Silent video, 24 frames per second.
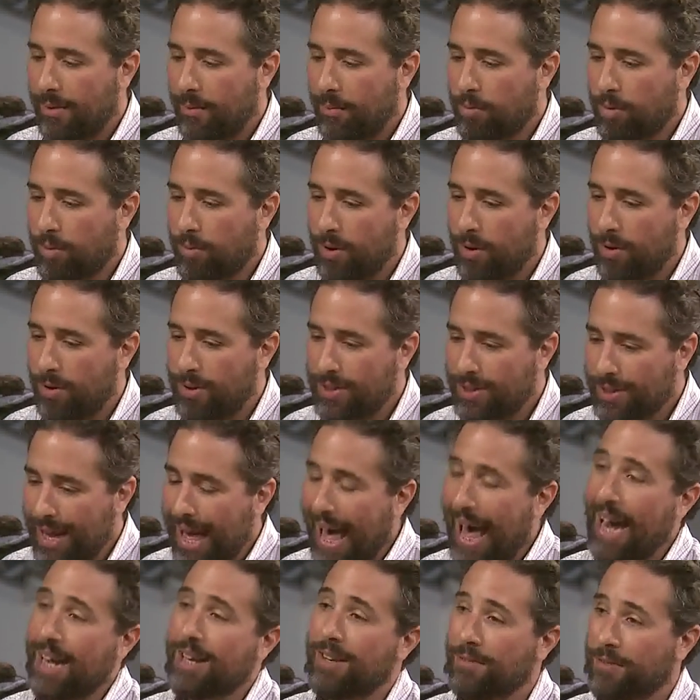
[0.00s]
promotes
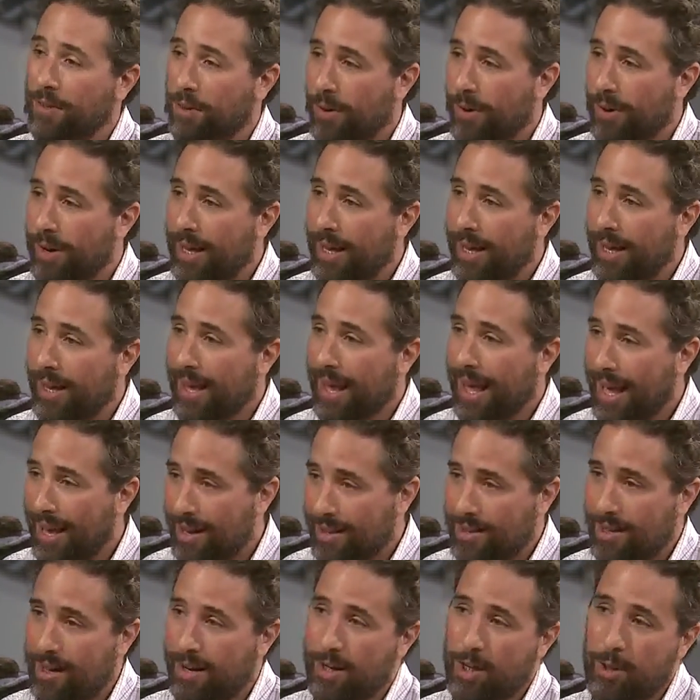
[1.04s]
active learning,
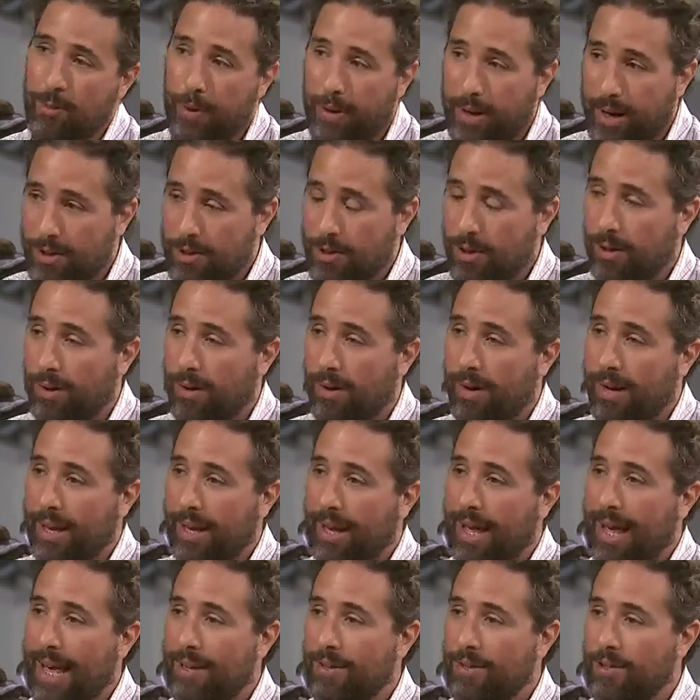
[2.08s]
hands-on experiential
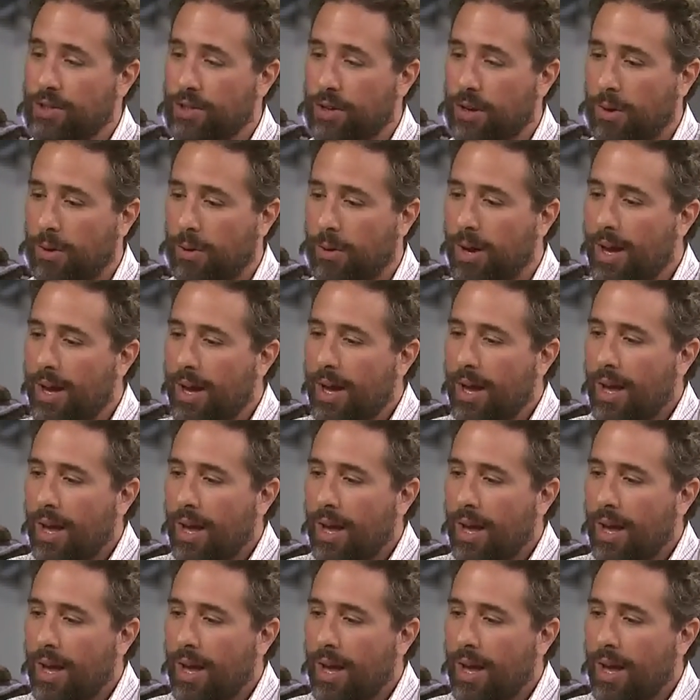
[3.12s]
learning, and so